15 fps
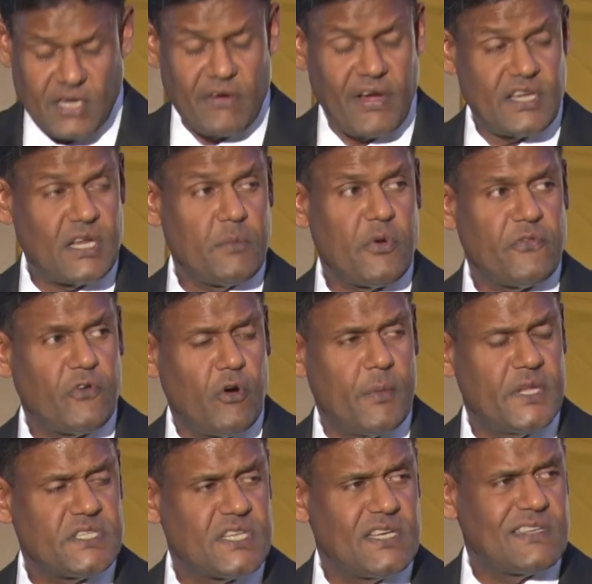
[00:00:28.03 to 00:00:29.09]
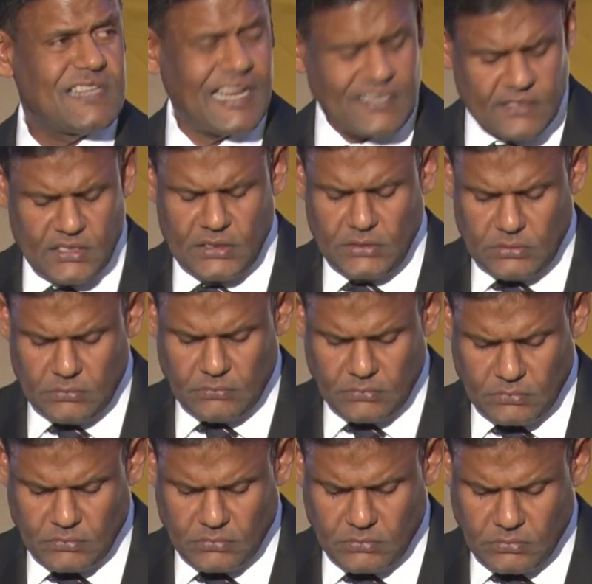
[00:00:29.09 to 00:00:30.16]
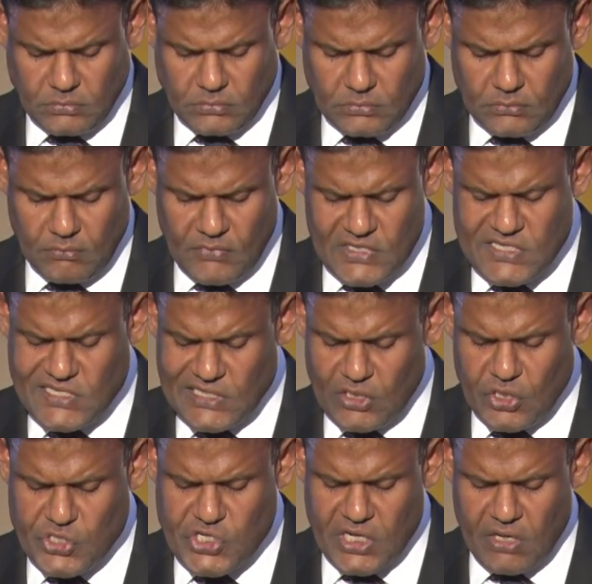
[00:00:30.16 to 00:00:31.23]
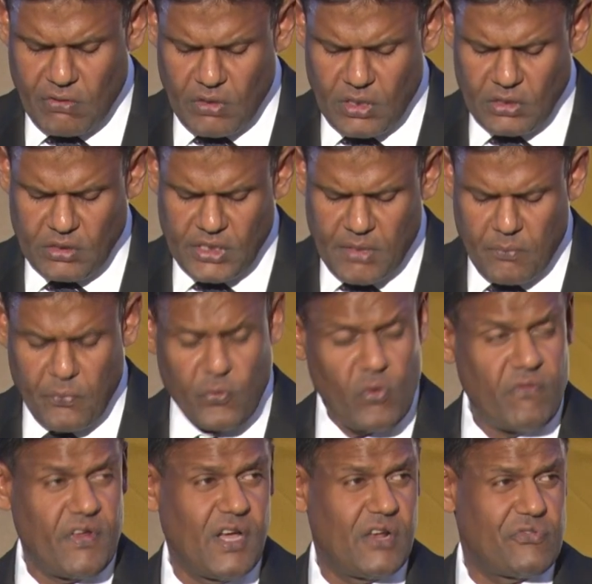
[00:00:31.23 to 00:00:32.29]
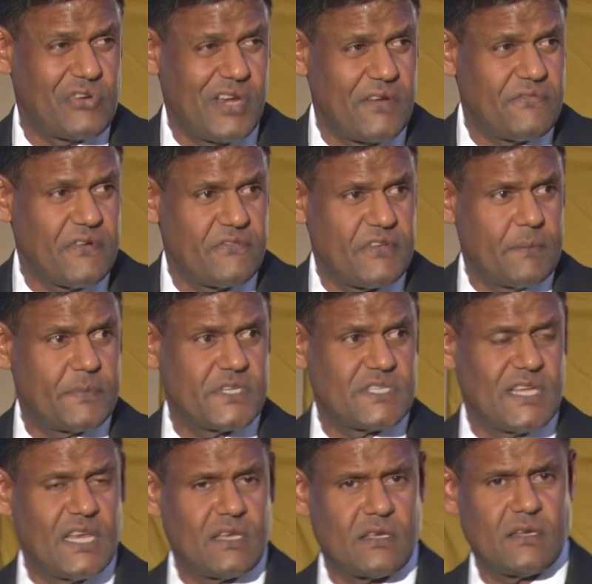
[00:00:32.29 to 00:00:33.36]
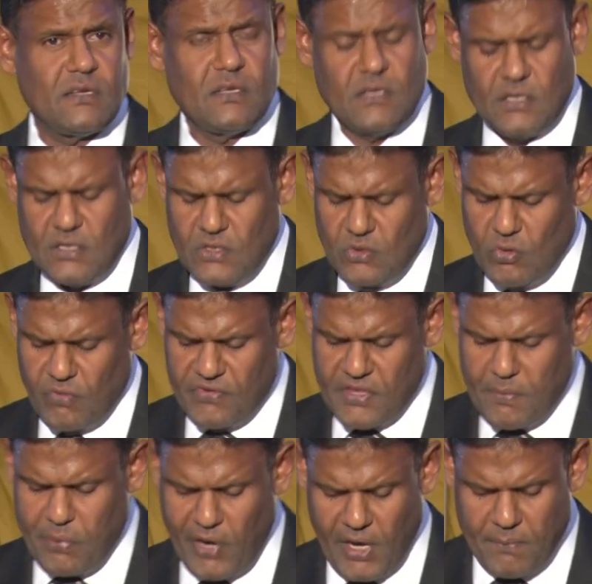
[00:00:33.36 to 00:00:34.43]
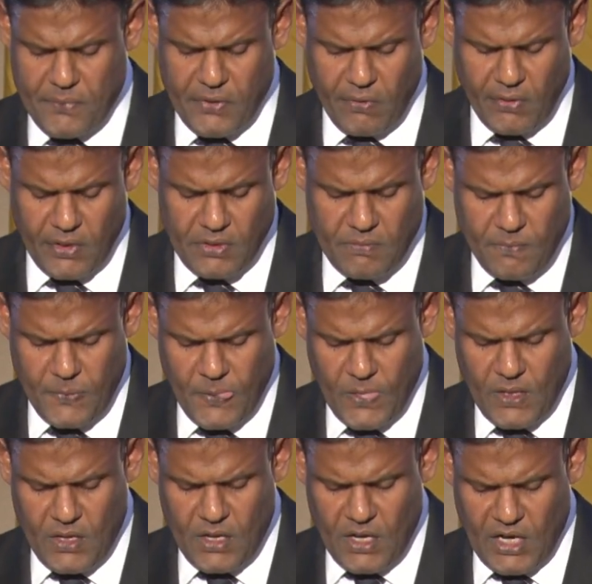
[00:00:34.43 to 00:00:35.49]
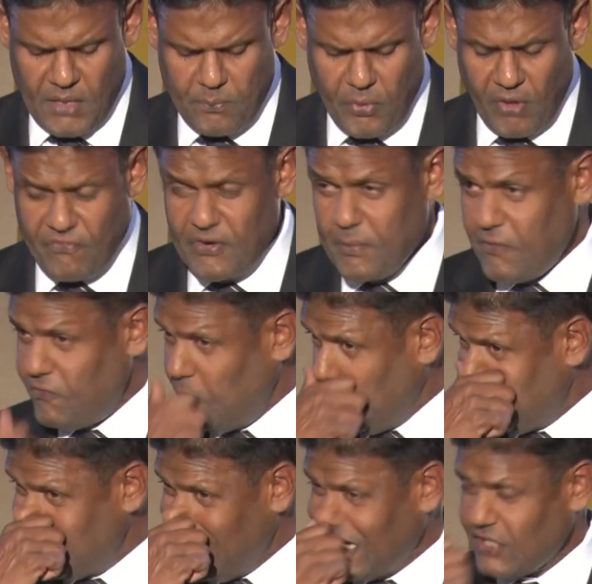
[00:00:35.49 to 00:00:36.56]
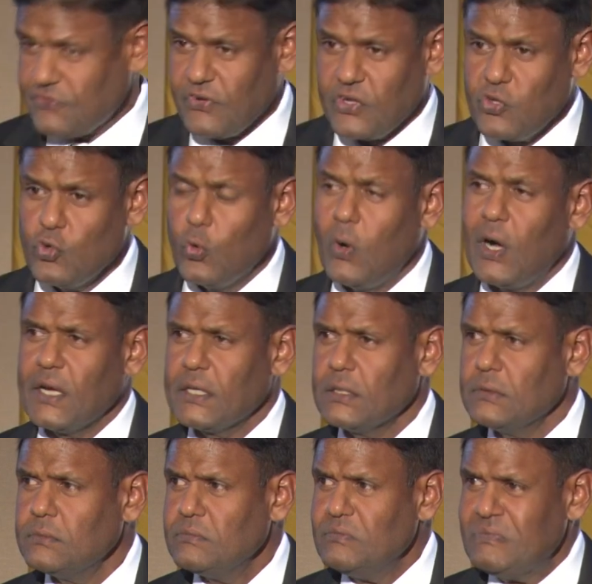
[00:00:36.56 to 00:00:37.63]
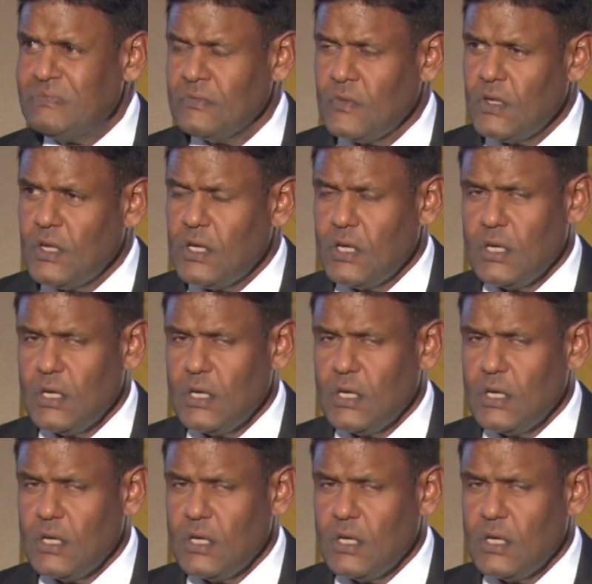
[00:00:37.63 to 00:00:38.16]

Underwriting performance in Tatil still on general, improved 150% over the prior period. And profit before tax for Q1